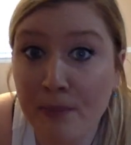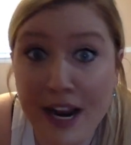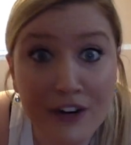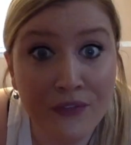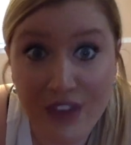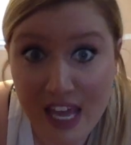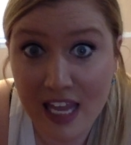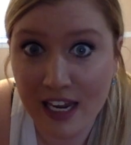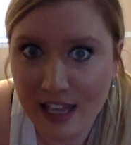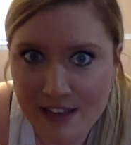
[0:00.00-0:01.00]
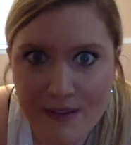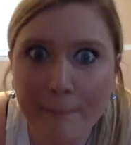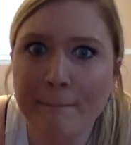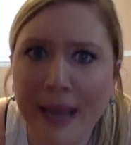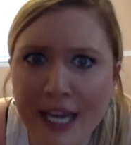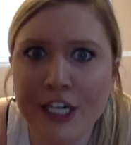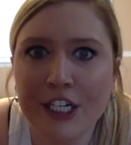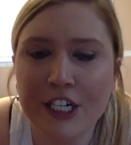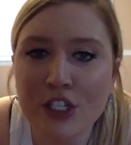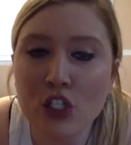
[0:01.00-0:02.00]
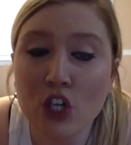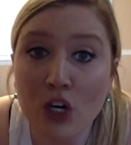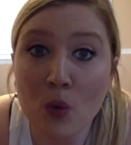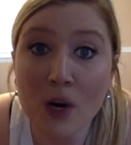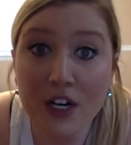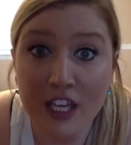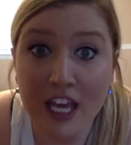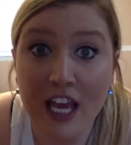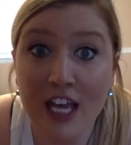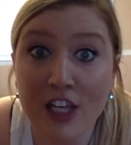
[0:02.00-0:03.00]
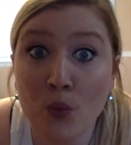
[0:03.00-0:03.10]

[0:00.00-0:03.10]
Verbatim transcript: bare feet, even better. Start working